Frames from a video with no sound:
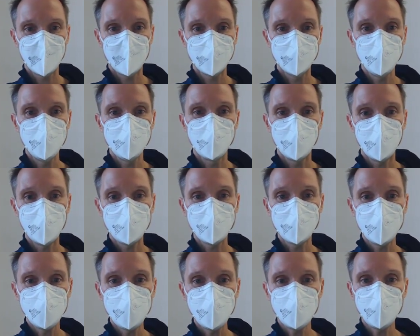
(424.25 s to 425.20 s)
divider
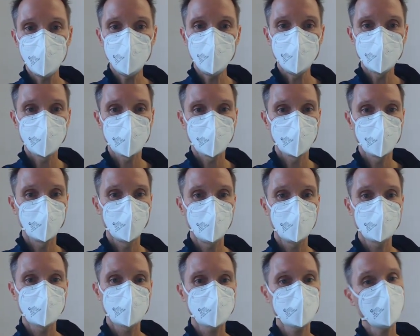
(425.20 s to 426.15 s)
here,
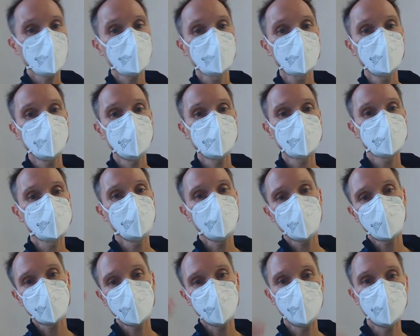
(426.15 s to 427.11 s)
which separates
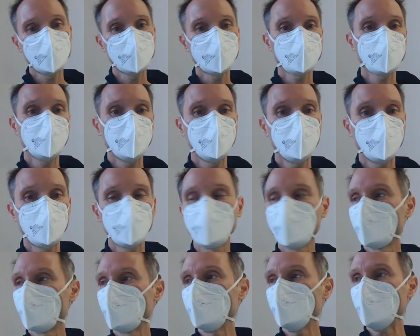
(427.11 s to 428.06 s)
different
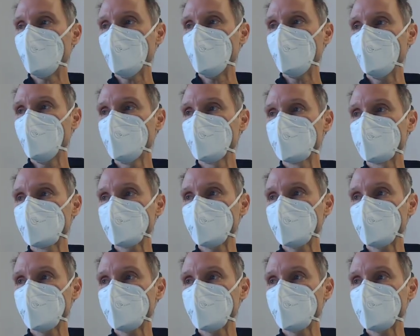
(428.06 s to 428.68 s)
form elements.